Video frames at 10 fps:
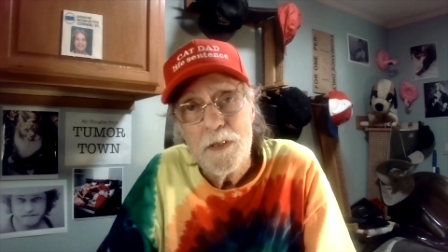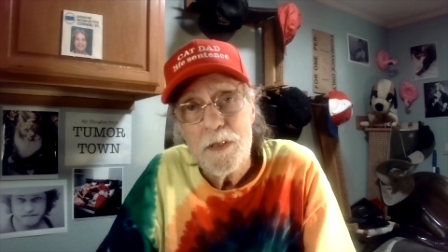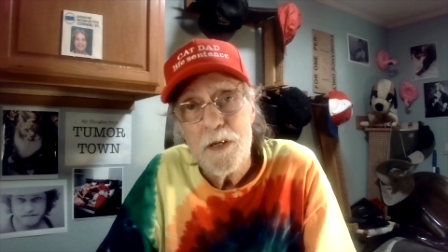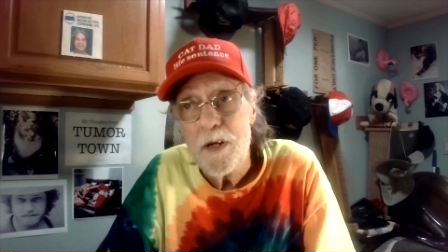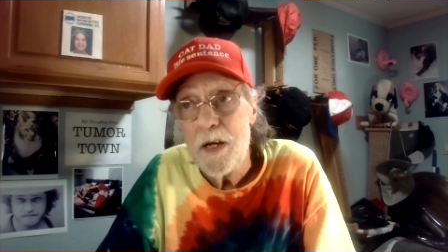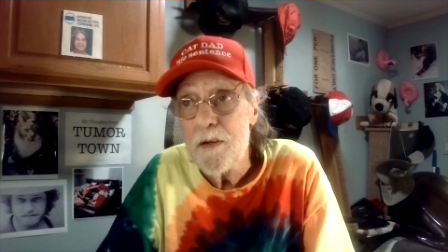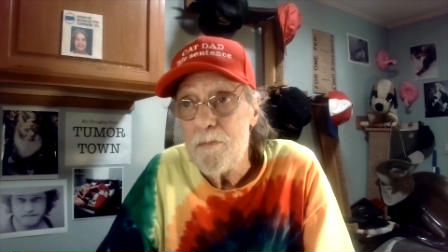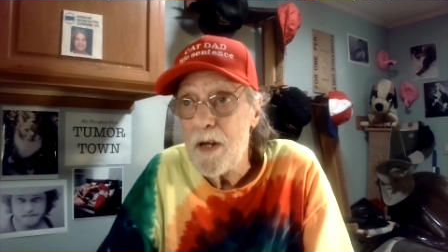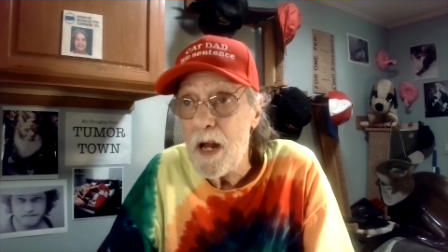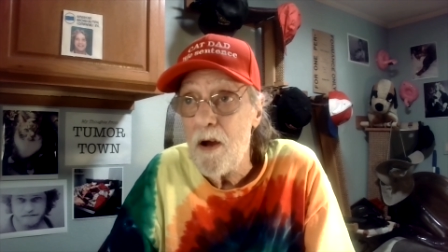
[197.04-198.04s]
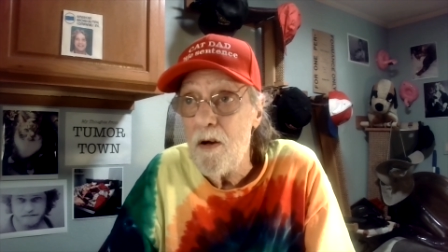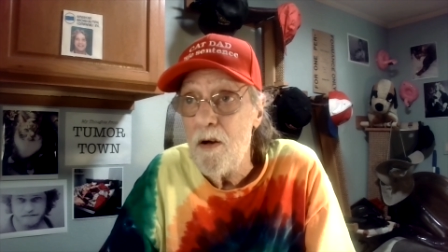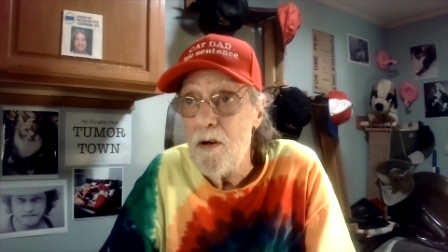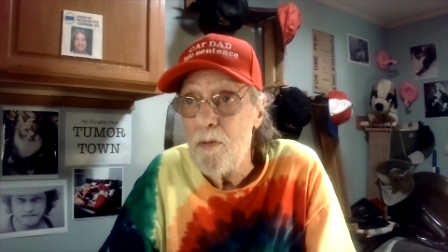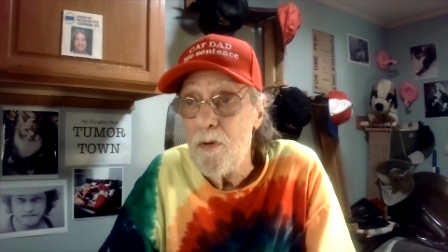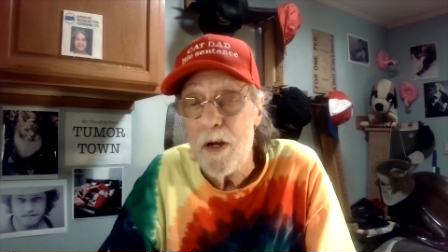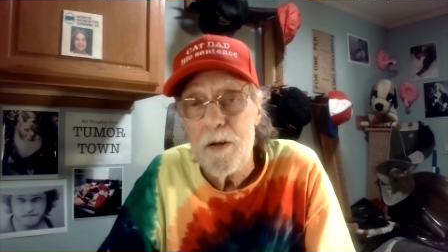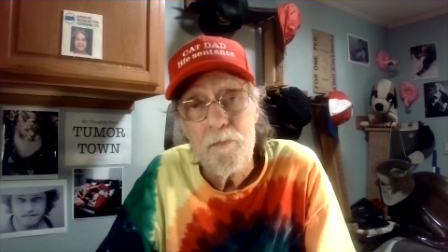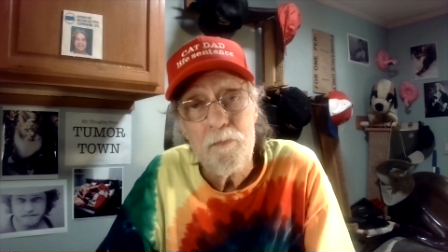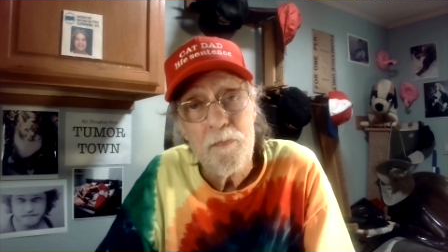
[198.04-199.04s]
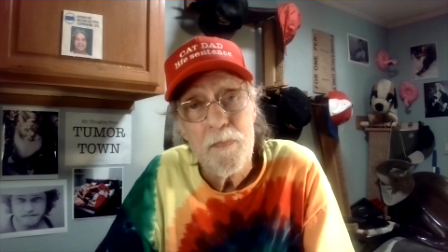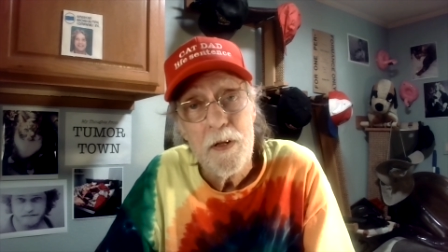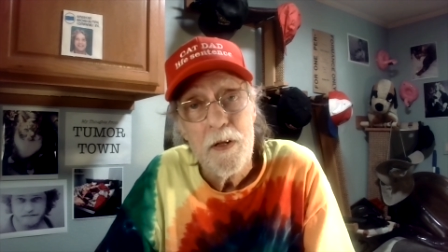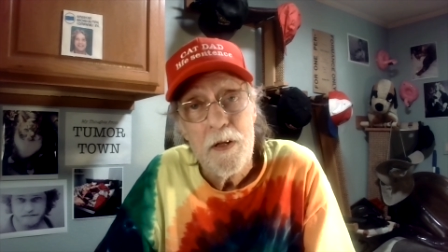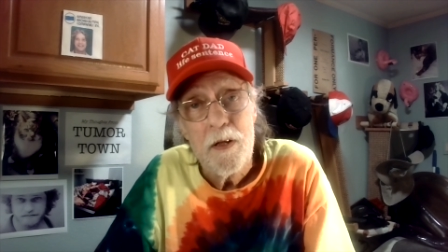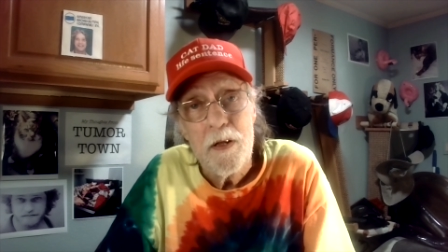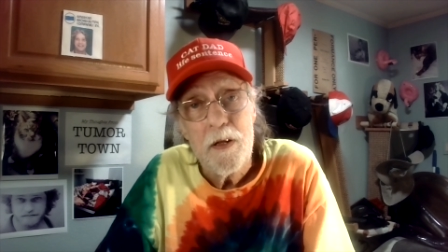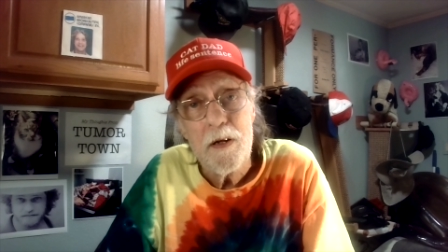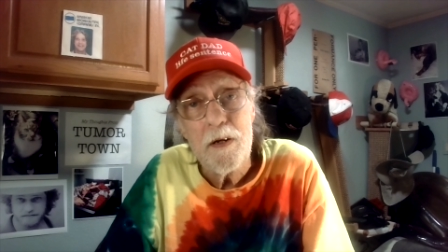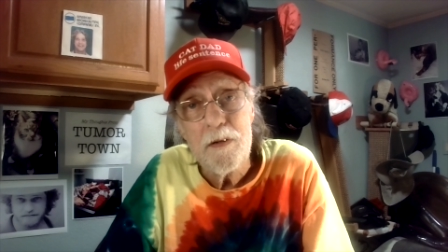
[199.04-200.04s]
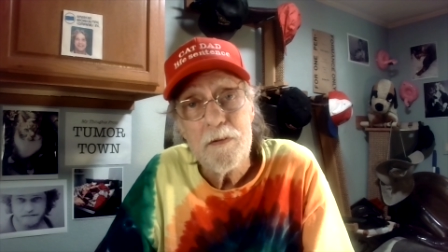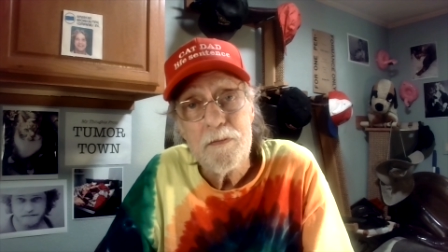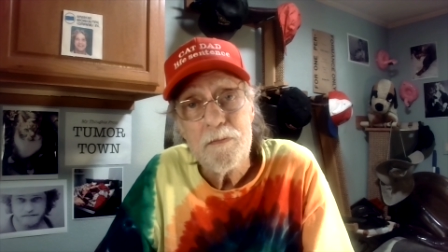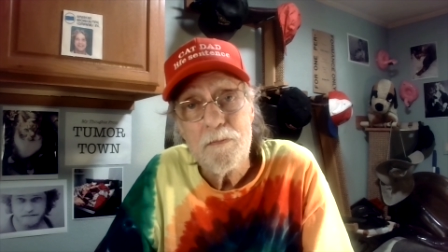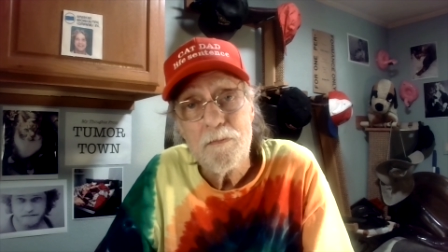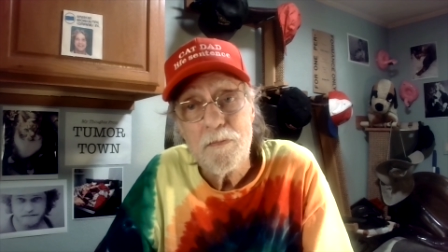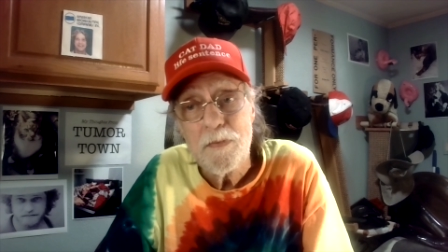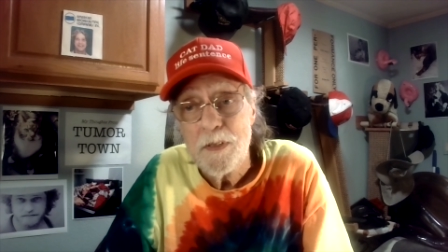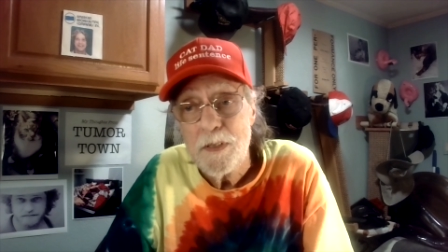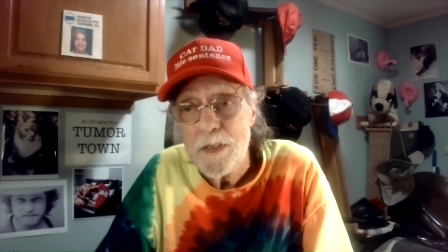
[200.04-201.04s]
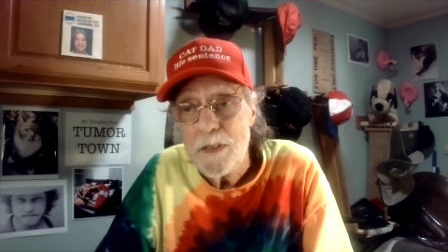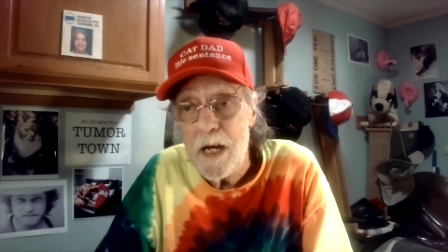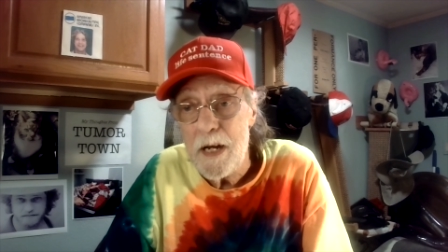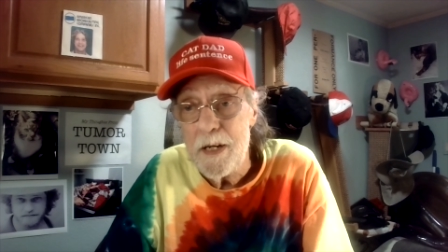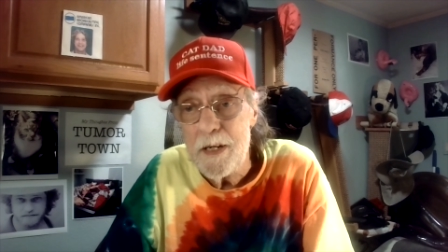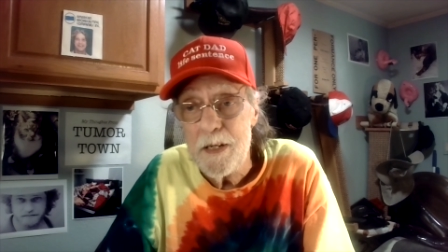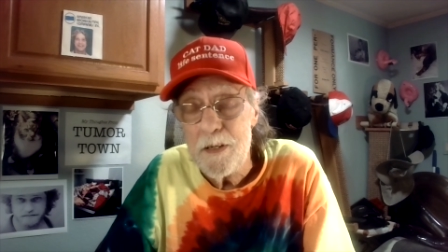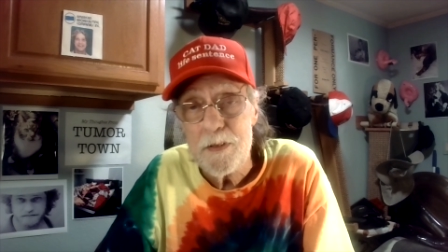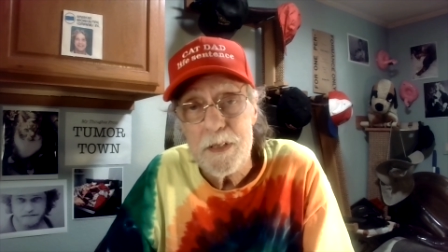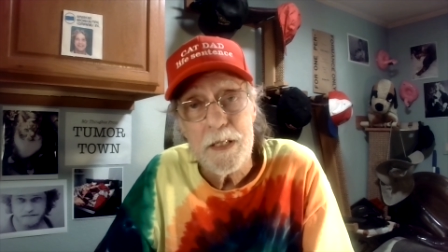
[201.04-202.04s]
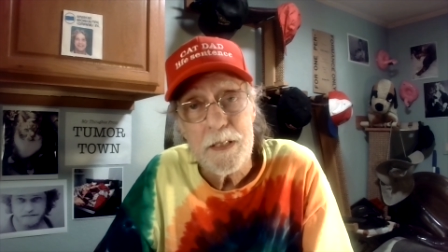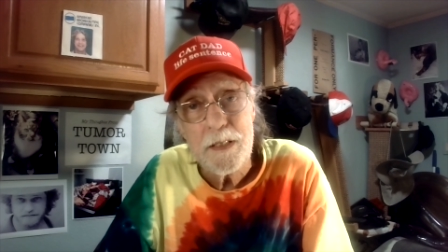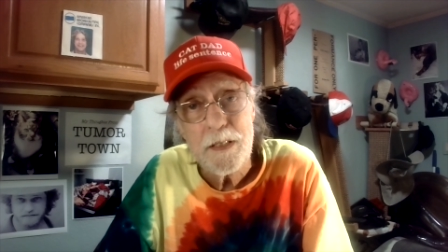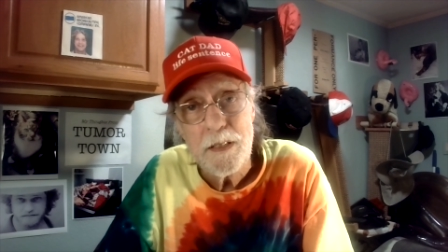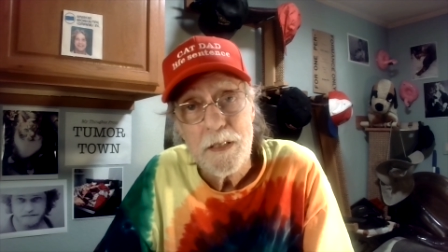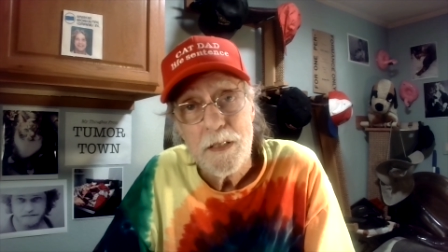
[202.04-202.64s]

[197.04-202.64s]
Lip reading: Okay, now, oh boy. How do you deal with this?